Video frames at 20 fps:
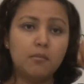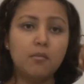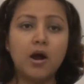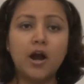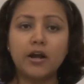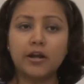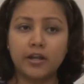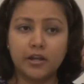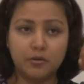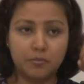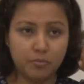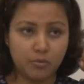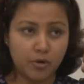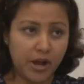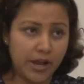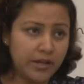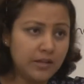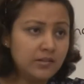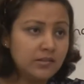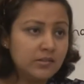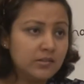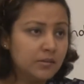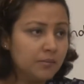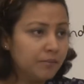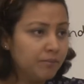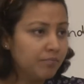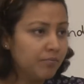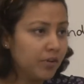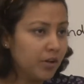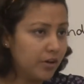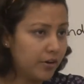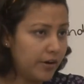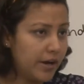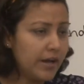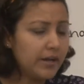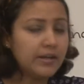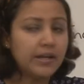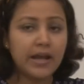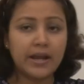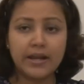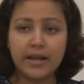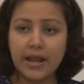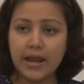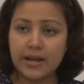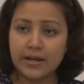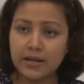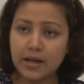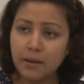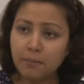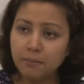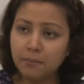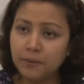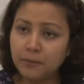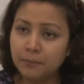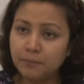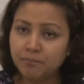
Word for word: market price, correct and end up